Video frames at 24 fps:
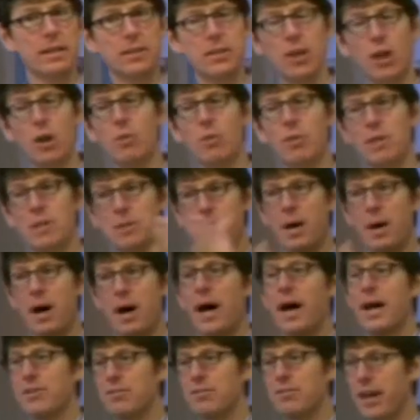you know, is
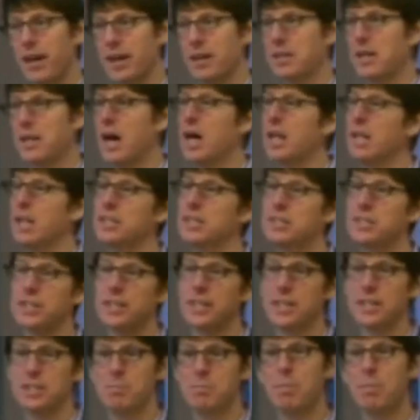behind
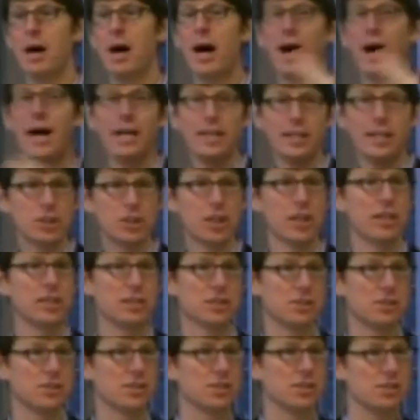technology, is behind
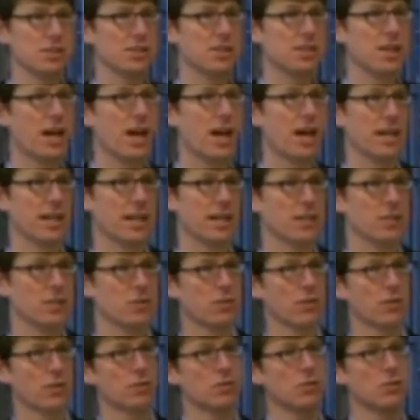changes in society, and
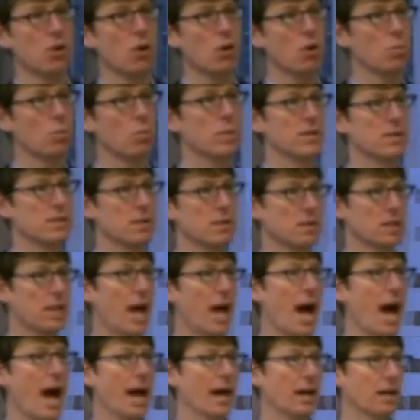so there is always a
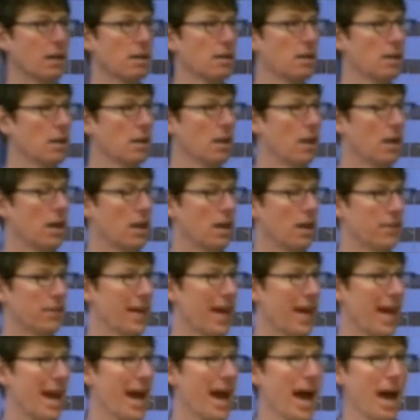lag uh,
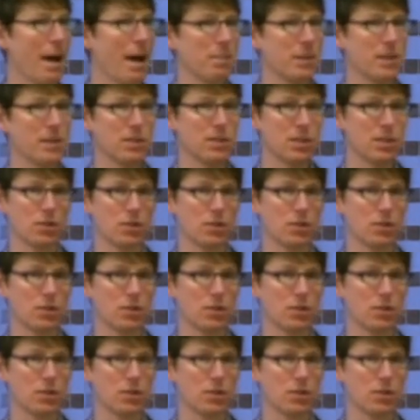that happens.